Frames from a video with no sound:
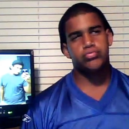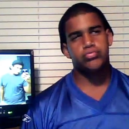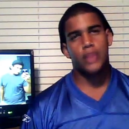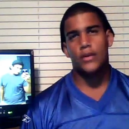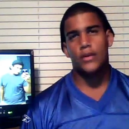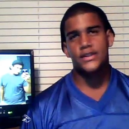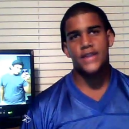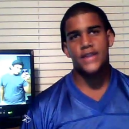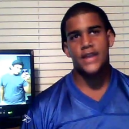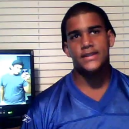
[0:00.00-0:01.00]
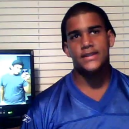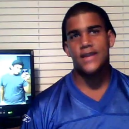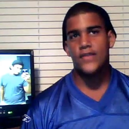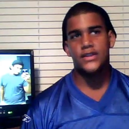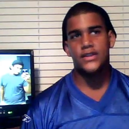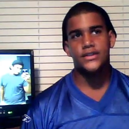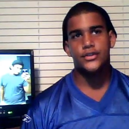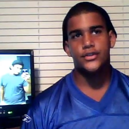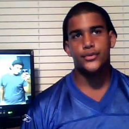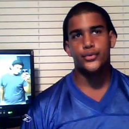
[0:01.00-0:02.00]
I want to say 7
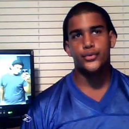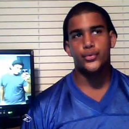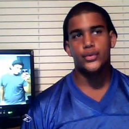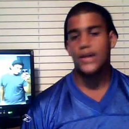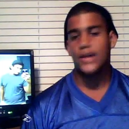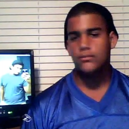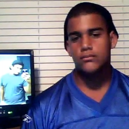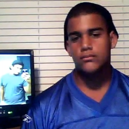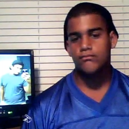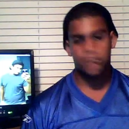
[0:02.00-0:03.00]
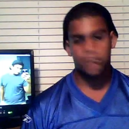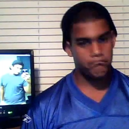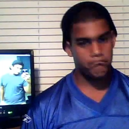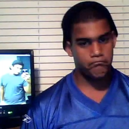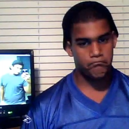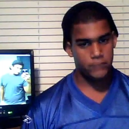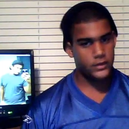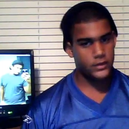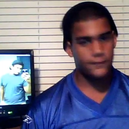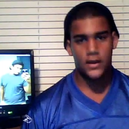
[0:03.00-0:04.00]
to 10.
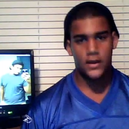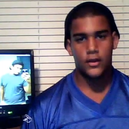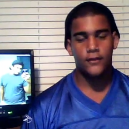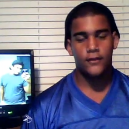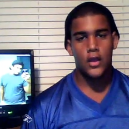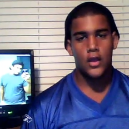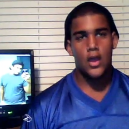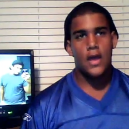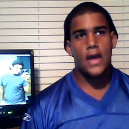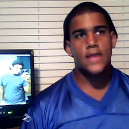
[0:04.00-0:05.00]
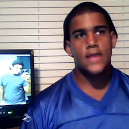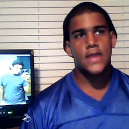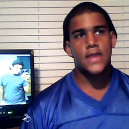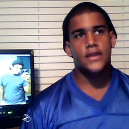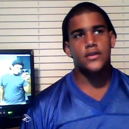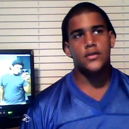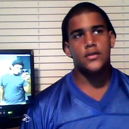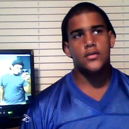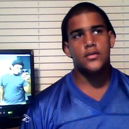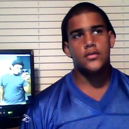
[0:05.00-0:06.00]
Fair enough. And then
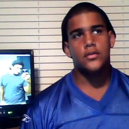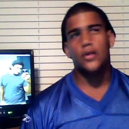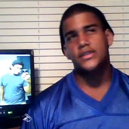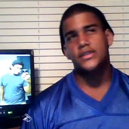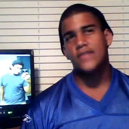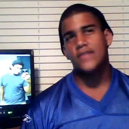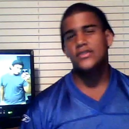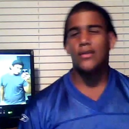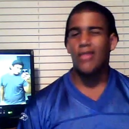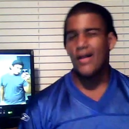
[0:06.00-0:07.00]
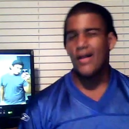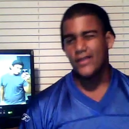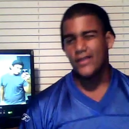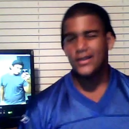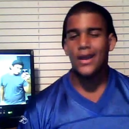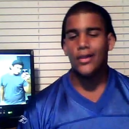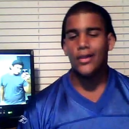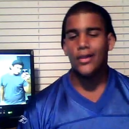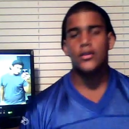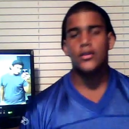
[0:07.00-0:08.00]
no, 7 to 11. Yeah,
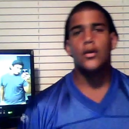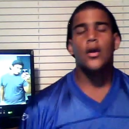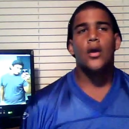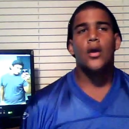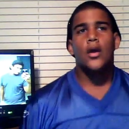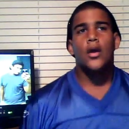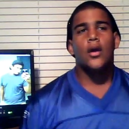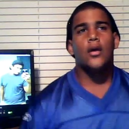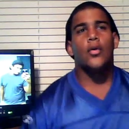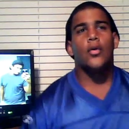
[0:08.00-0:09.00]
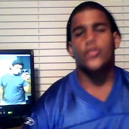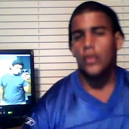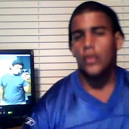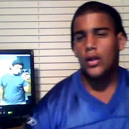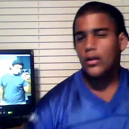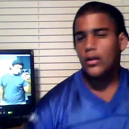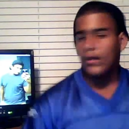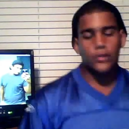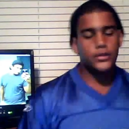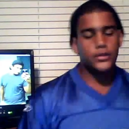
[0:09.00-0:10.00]
11 or 12. No,
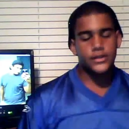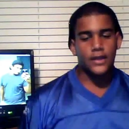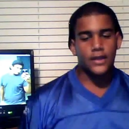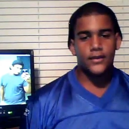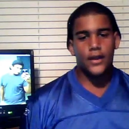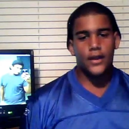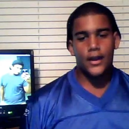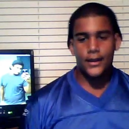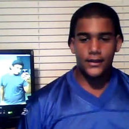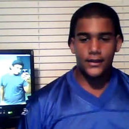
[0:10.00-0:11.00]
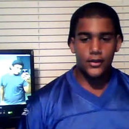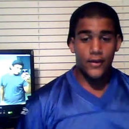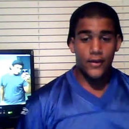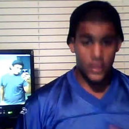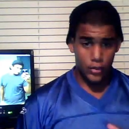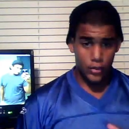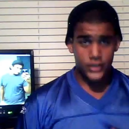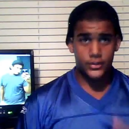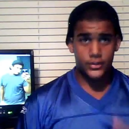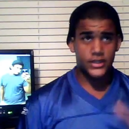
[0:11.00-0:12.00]
just 11. All right, and then you have inter boys,
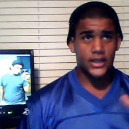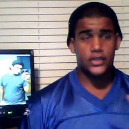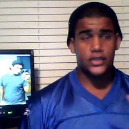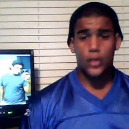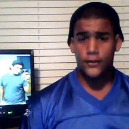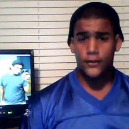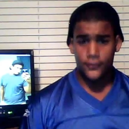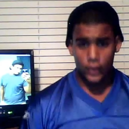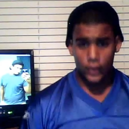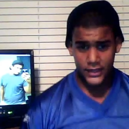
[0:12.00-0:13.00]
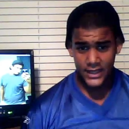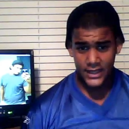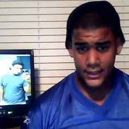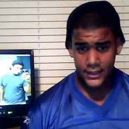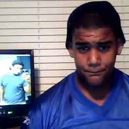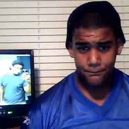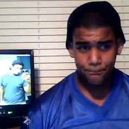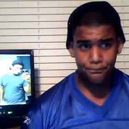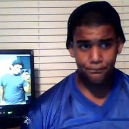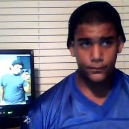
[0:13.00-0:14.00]
which is like 12 to 14
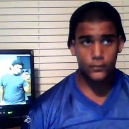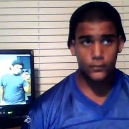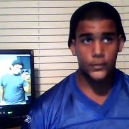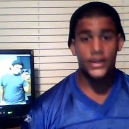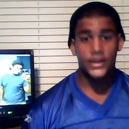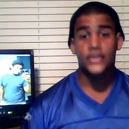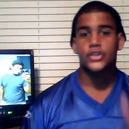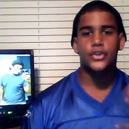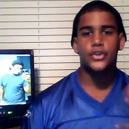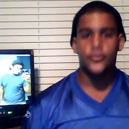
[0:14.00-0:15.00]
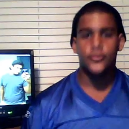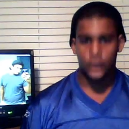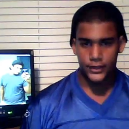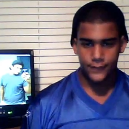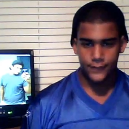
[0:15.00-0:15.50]
that just turned 14.